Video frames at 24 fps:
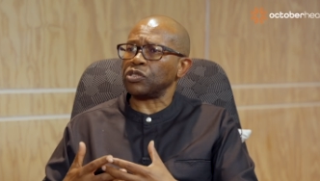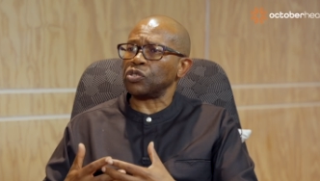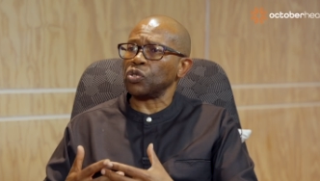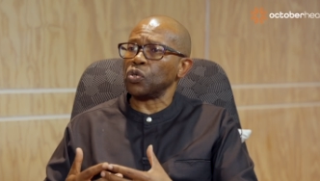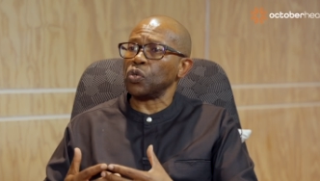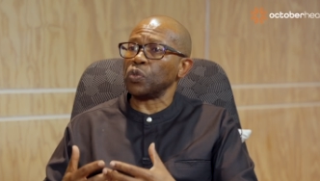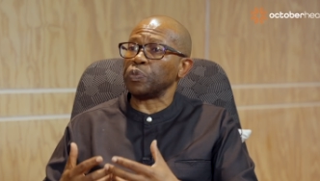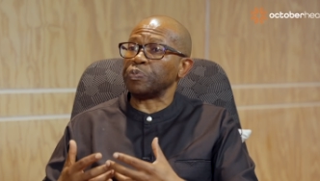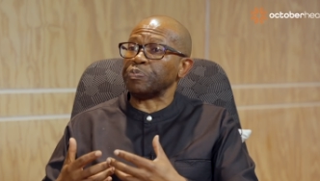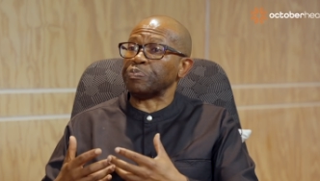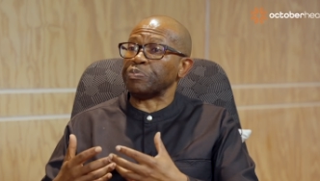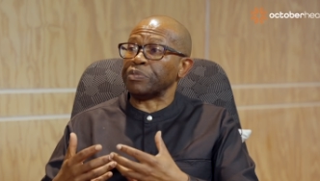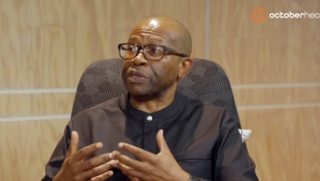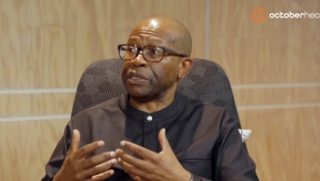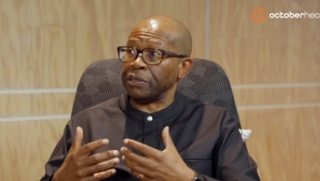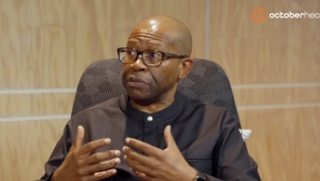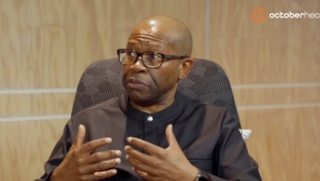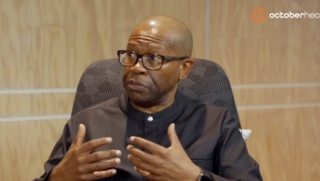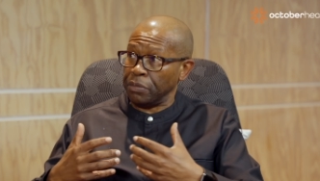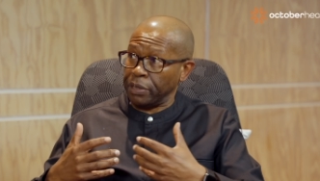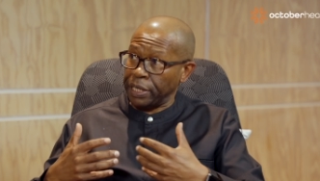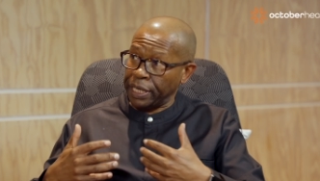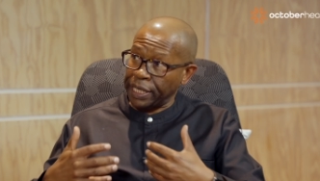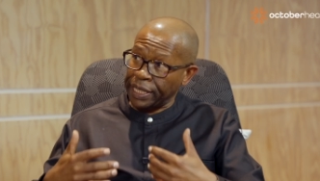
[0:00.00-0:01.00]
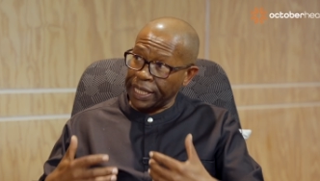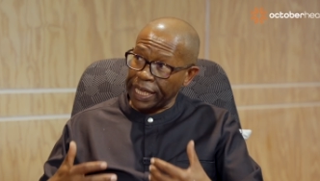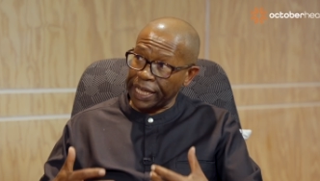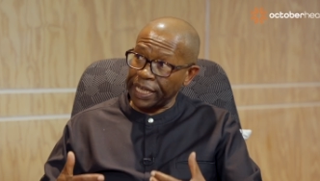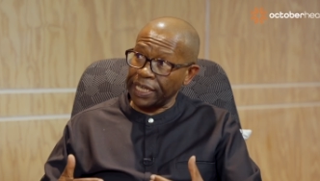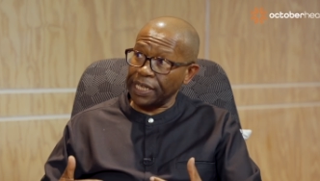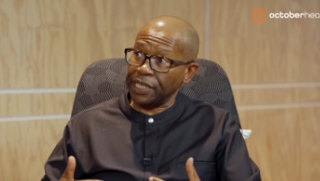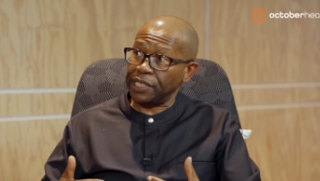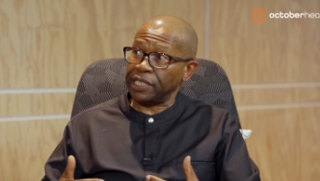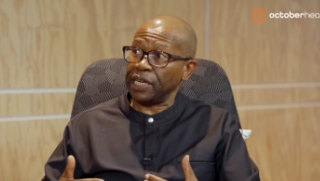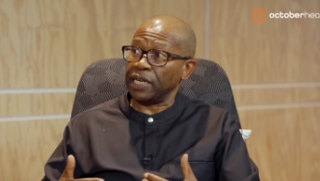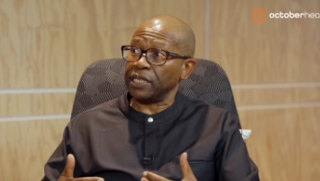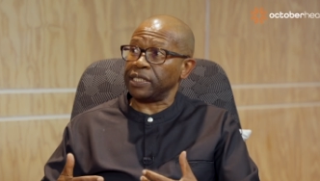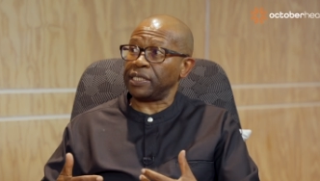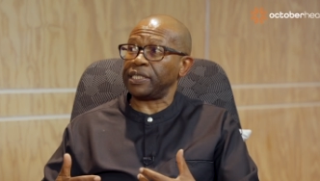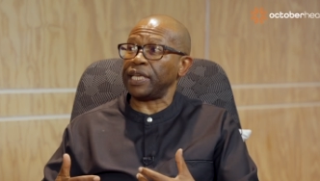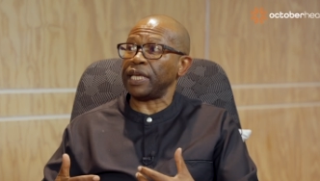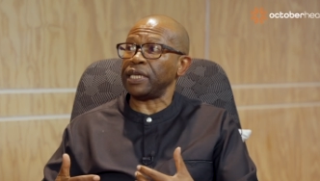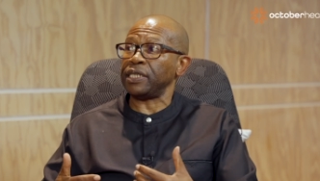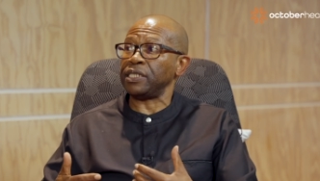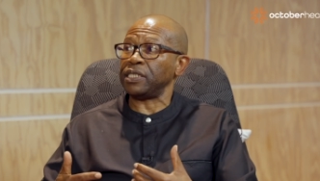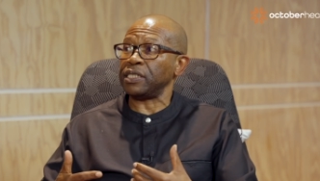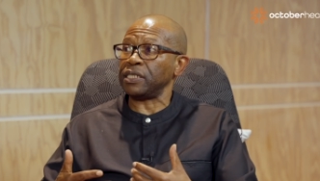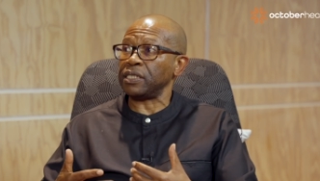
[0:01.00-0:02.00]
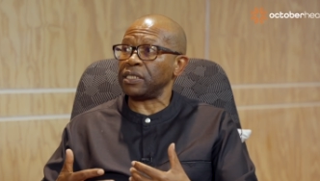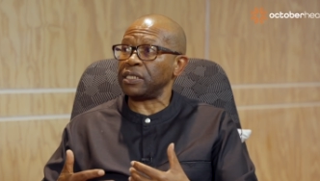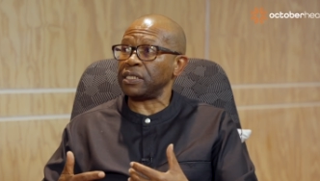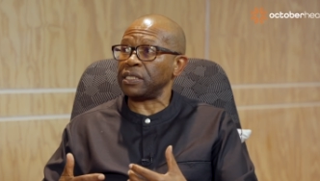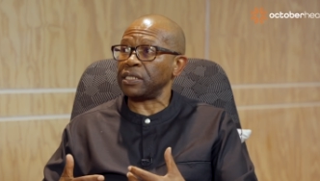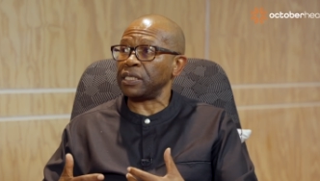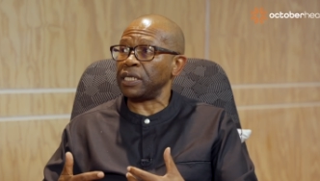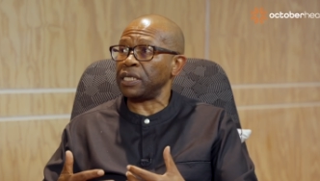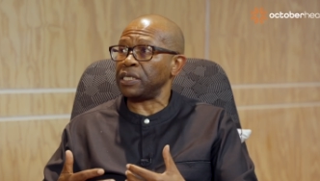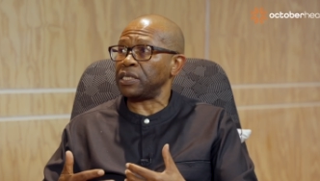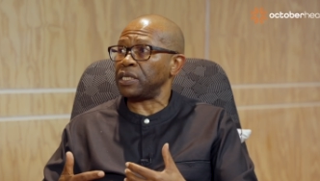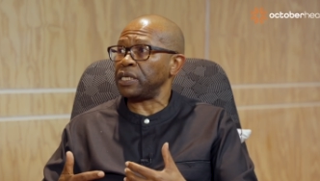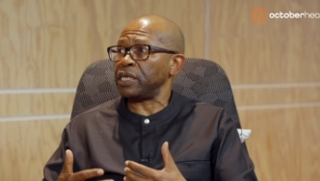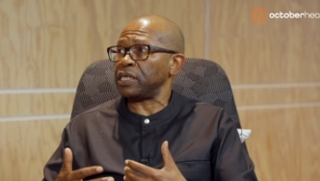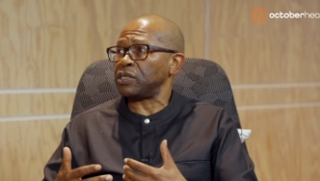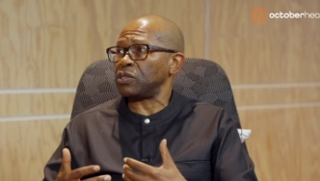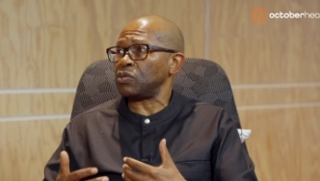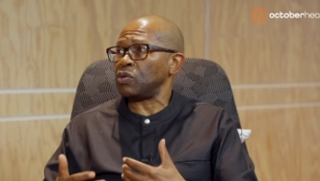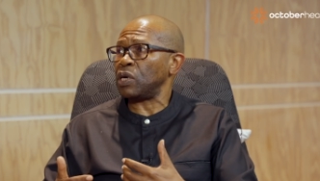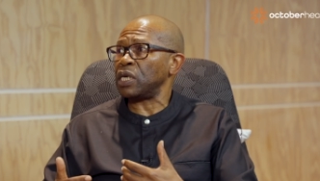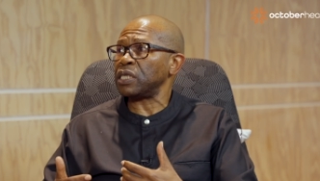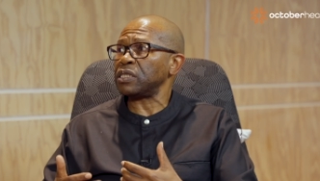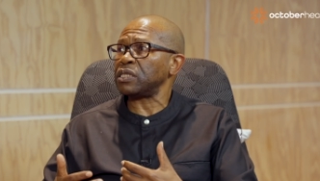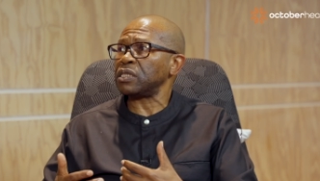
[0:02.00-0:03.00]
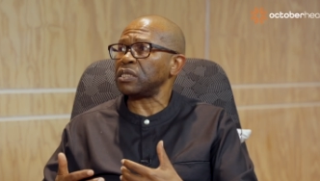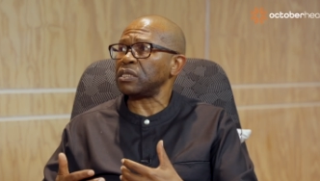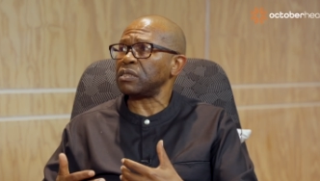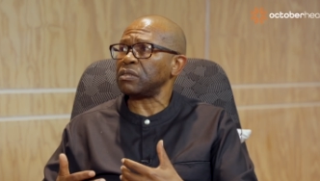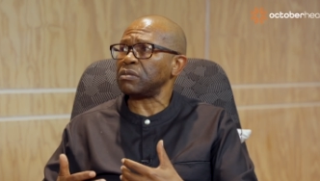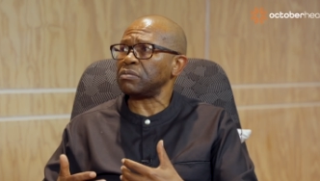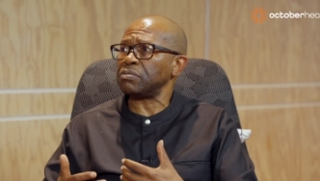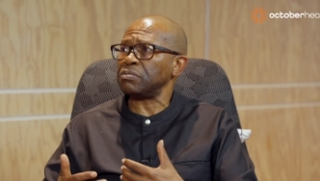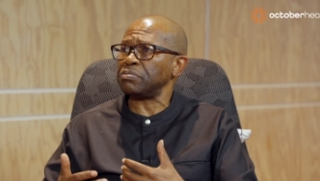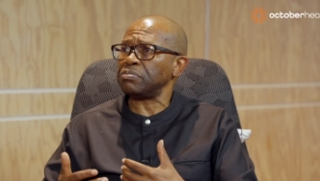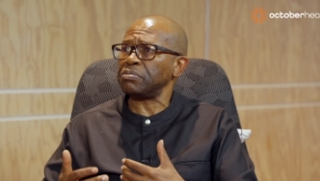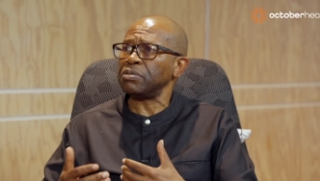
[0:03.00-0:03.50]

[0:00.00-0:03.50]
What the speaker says: So in the initial stages, it was